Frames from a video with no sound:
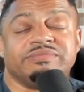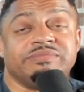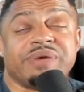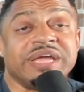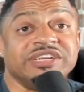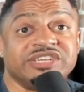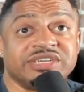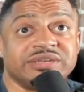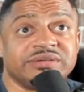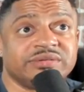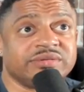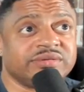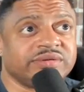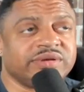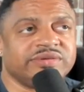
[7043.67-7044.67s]
Patient.
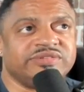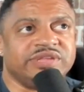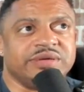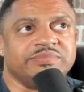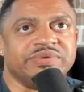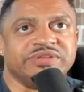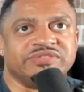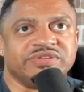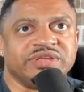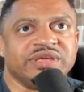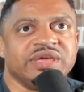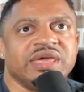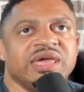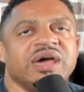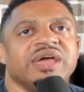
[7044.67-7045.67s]
I said busy.
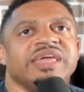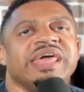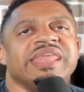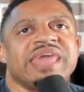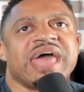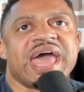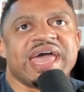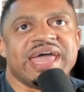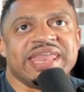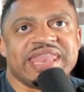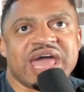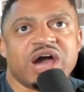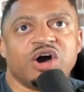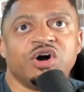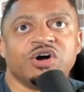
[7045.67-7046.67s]
And
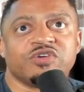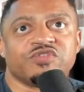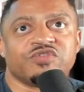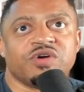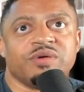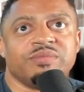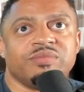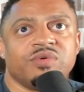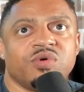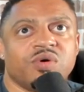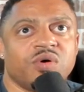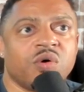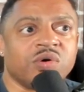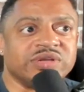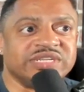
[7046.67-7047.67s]
that hook from
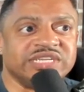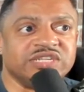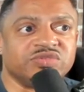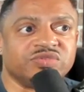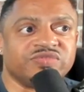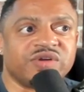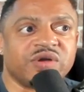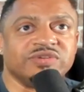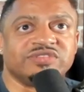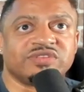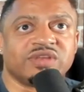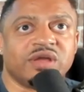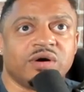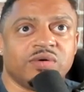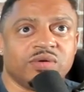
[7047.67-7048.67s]
Ortiz was very
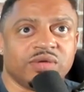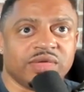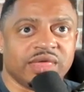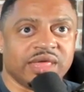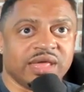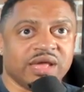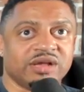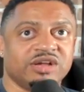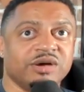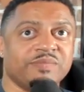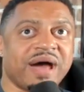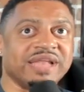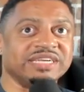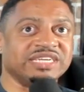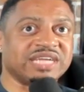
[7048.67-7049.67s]
slow. Good
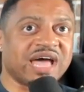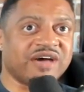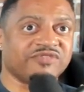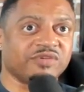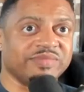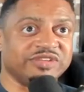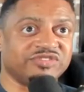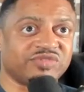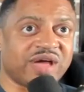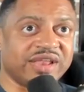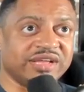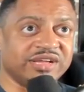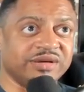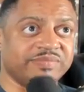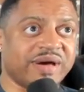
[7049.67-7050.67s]
body shot from
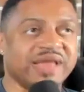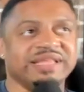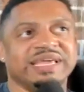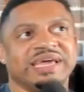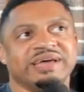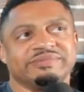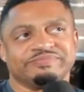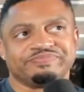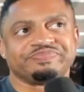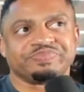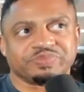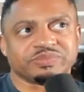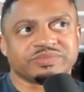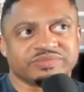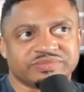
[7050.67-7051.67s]
Estrada. Good body. Yeah.
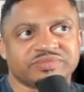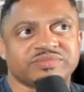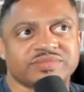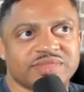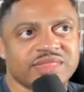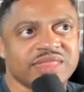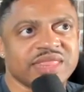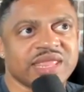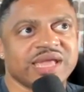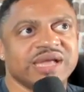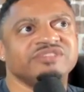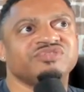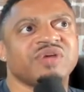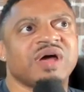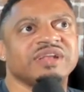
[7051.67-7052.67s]

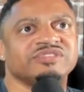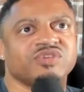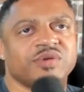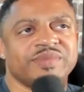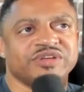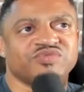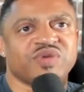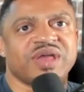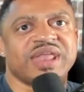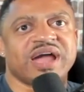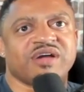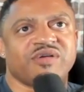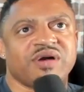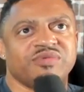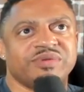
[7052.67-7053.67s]
Estrada's going to mess around, knock
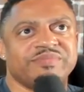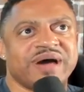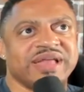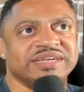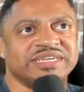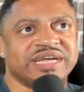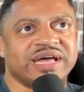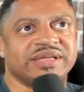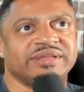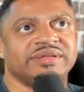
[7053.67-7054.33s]
her out with a body shot.